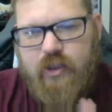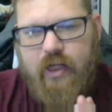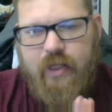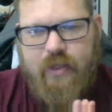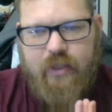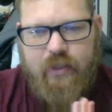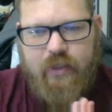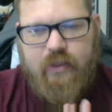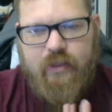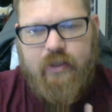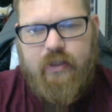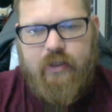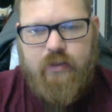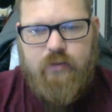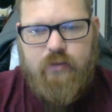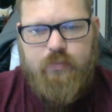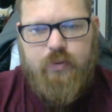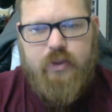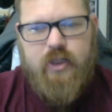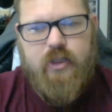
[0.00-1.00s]
I think
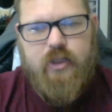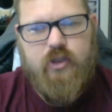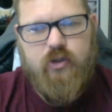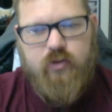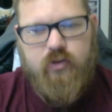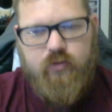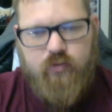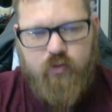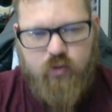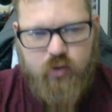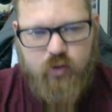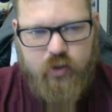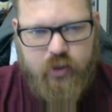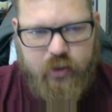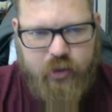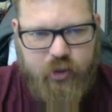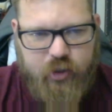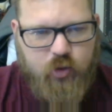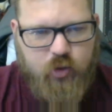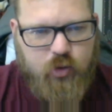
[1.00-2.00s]
it's potential for
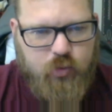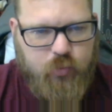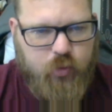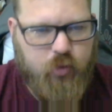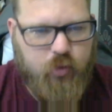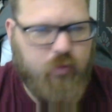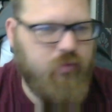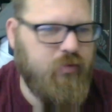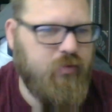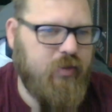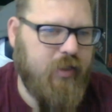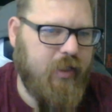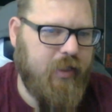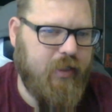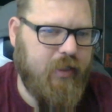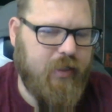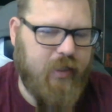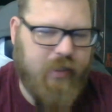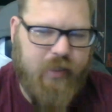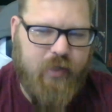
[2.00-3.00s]
huge moves,
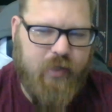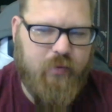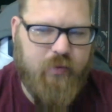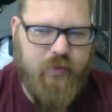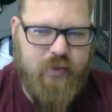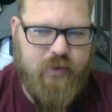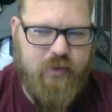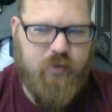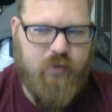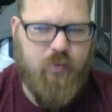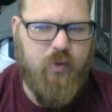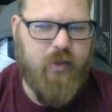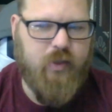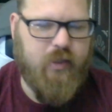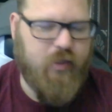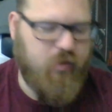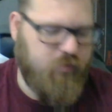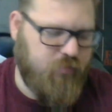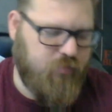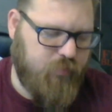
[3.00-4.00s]
and I can't wait to see where
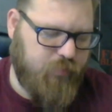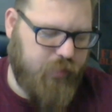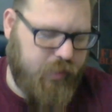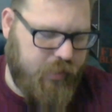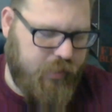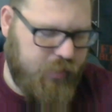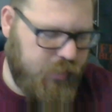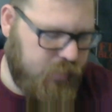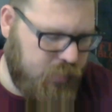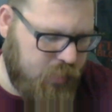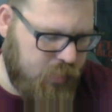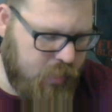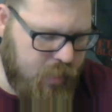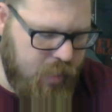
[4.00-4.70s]
they go from there.